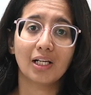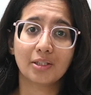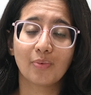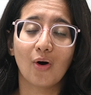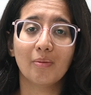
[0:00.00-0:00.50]

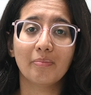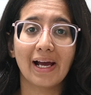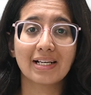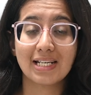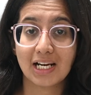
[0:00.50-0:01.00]
bath bomb
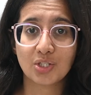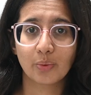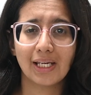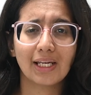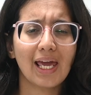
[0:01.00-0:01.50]
and
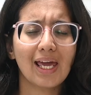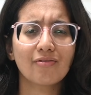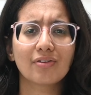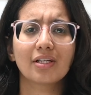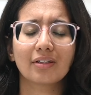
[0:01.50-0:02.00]
tattoo ink,
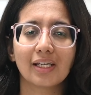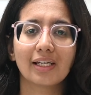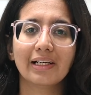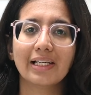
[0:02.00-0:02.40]
everything